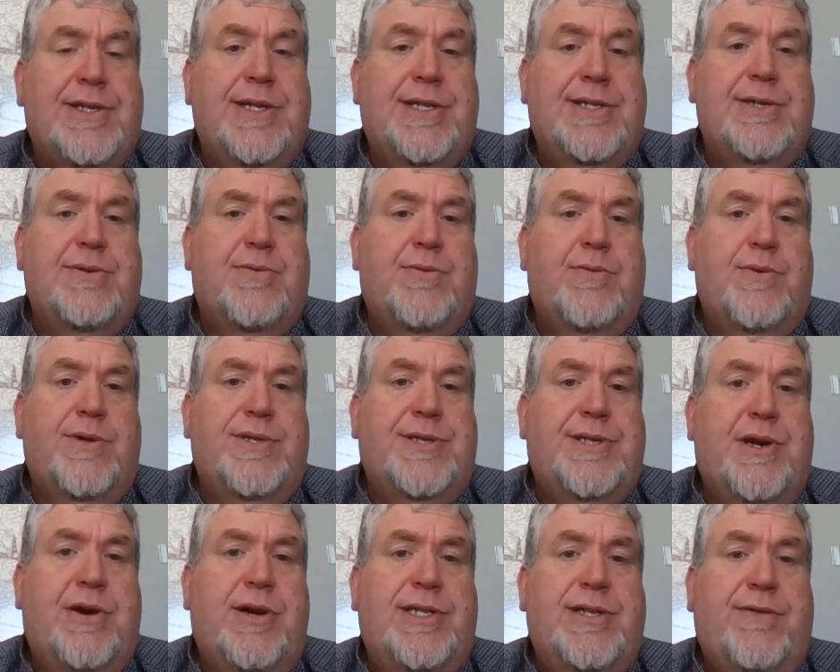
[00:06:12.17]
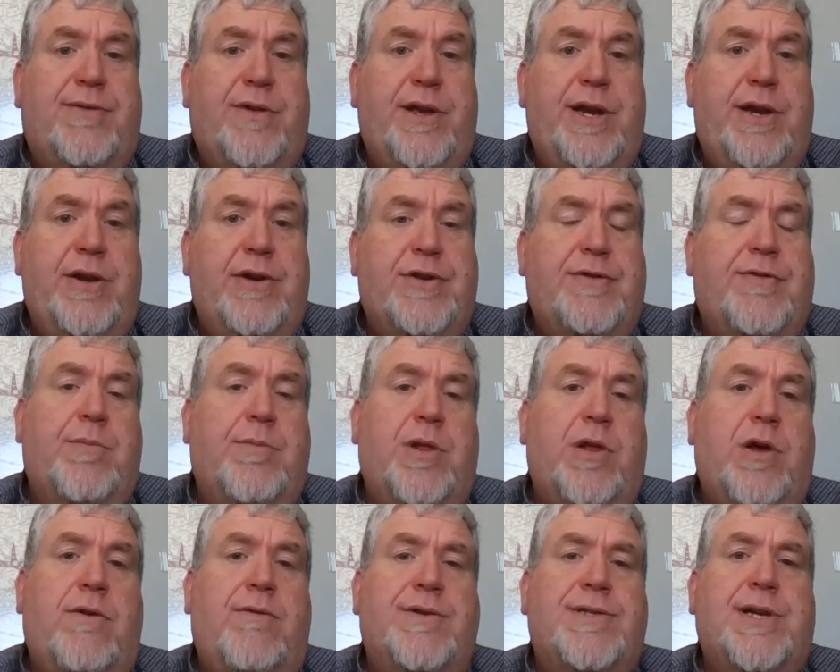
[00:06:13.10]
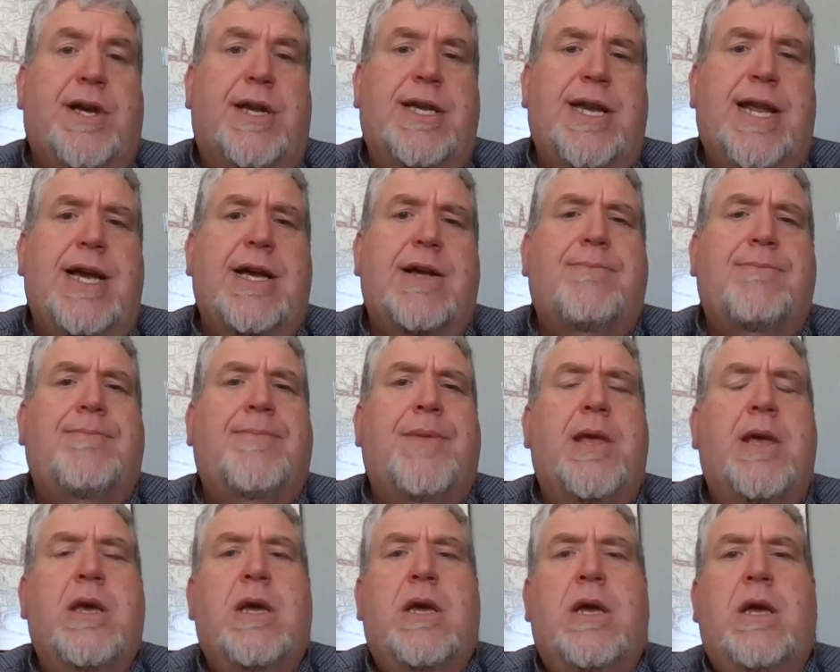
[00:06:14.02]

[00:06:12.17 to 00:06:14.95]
these series of leaders from Clovis on down,